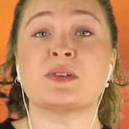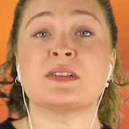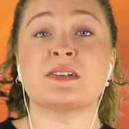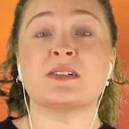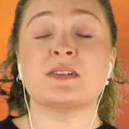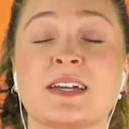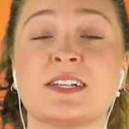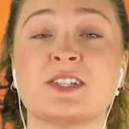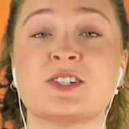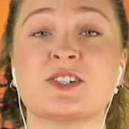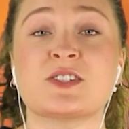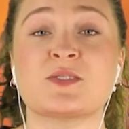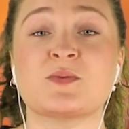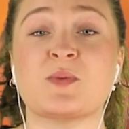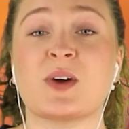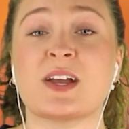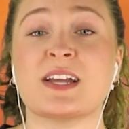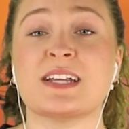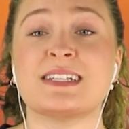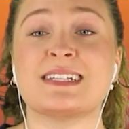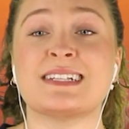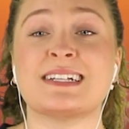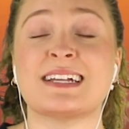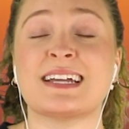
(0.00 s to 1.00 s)
He just
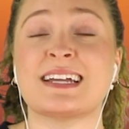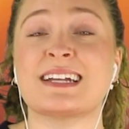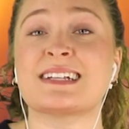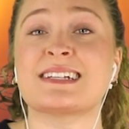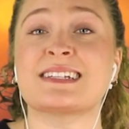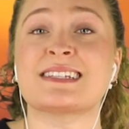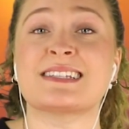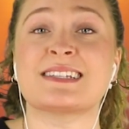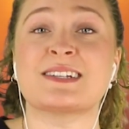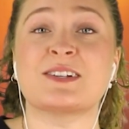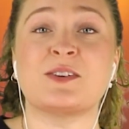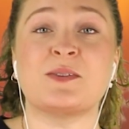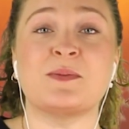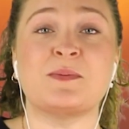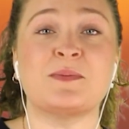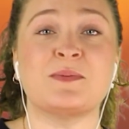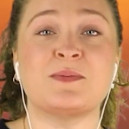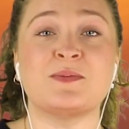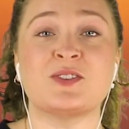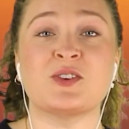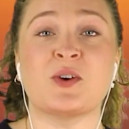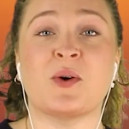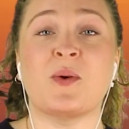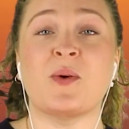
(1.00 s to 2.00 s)
wanted to get his little
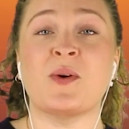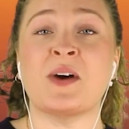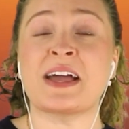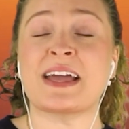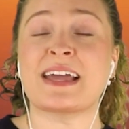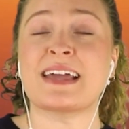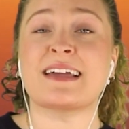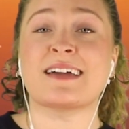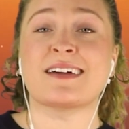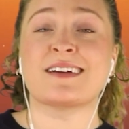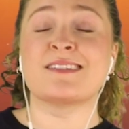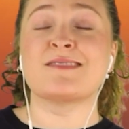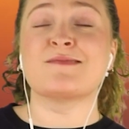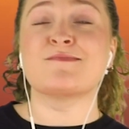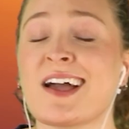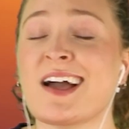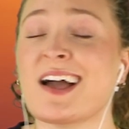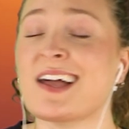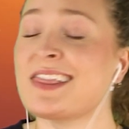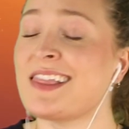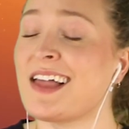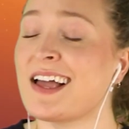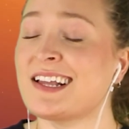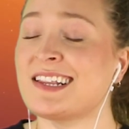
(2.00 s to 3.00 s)
toy.
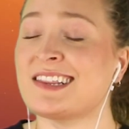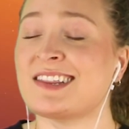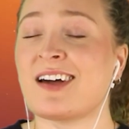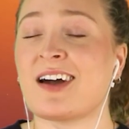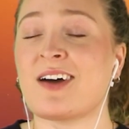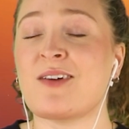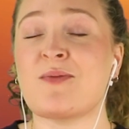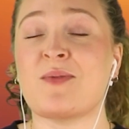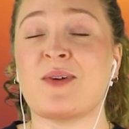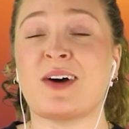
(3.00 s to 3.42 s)
I like that